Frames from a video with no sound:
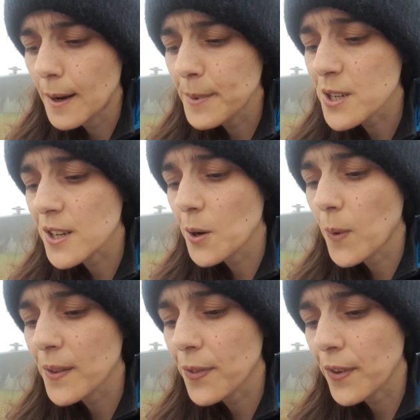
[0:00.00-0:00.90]
I must say
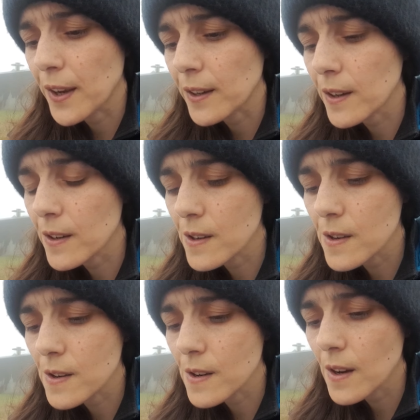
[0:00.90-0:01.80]
one thing.
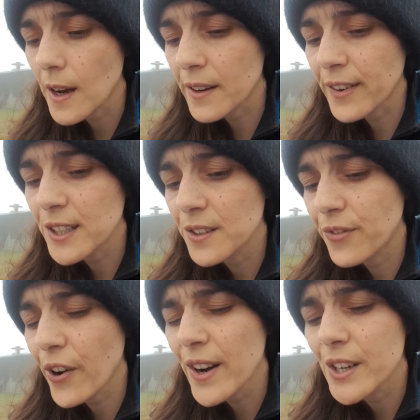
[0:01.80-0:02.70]
I find
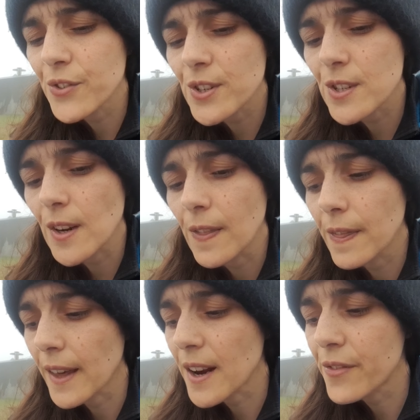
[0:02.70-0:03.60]
it very
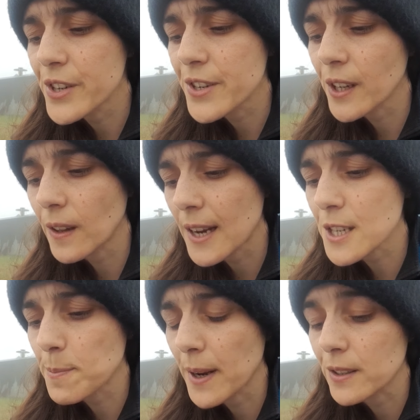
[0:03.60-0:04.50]
interesting that every single
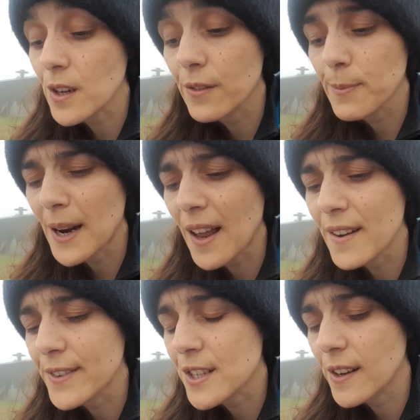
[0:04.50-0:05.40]
aspect of my
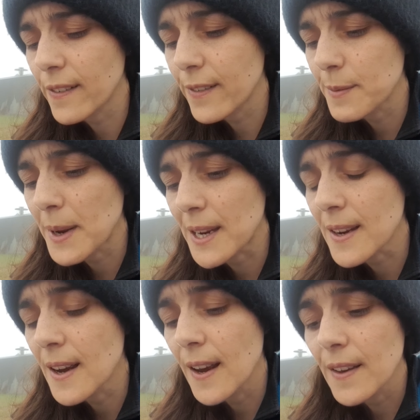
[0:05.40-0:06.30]
life is giving me
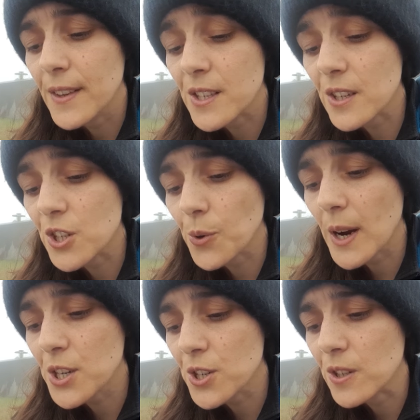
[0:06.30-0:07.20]
these
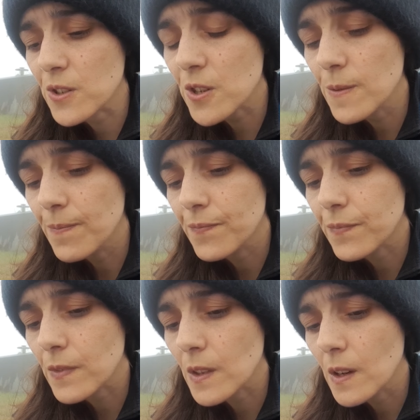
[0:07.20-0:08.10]
situations.
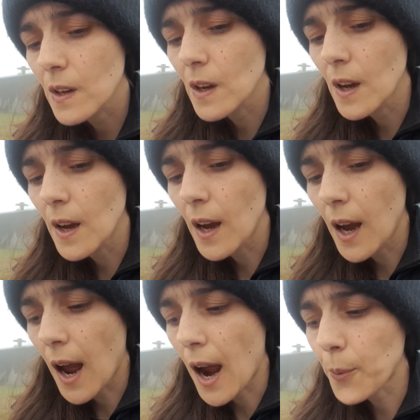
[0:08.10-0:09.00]

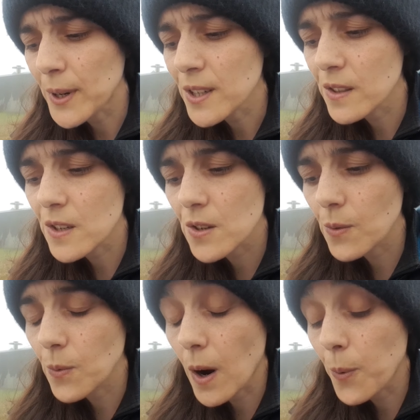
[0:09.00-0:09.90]
I
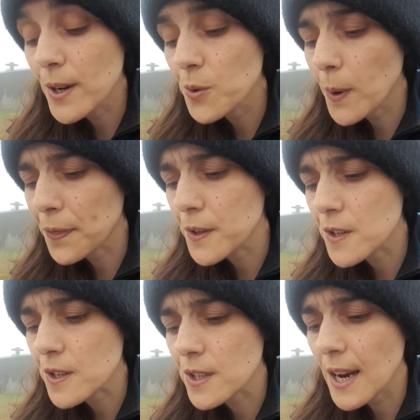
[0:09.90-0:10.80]
wonder what
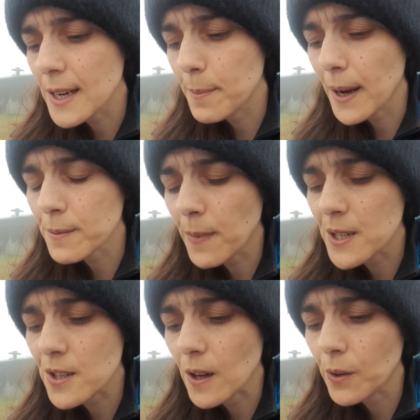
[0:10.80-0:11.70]
this is saying about
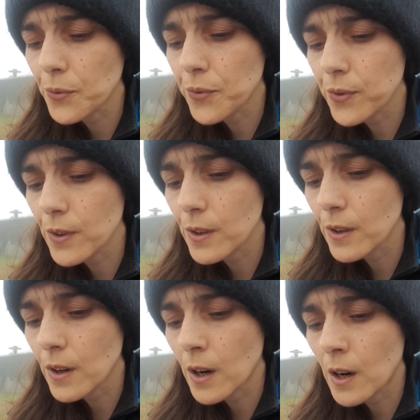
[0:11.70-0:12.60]
myself.
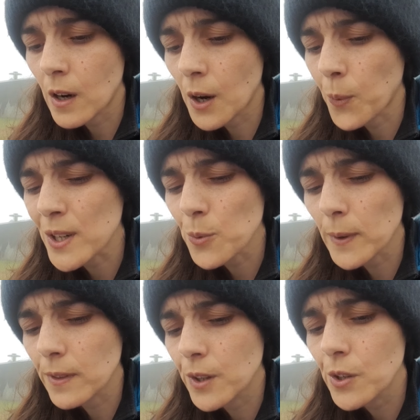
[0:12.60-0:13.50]
I wonder
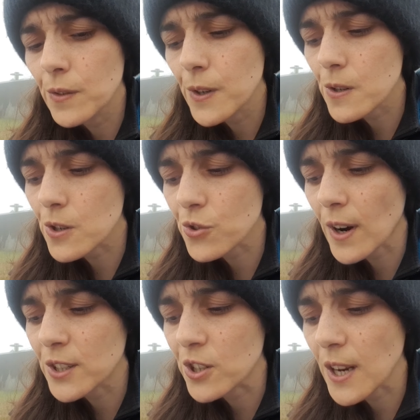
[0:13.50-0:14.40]
what the universe is
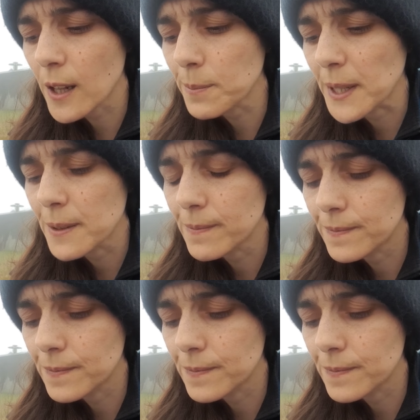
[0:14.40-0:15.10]
trying to tell me.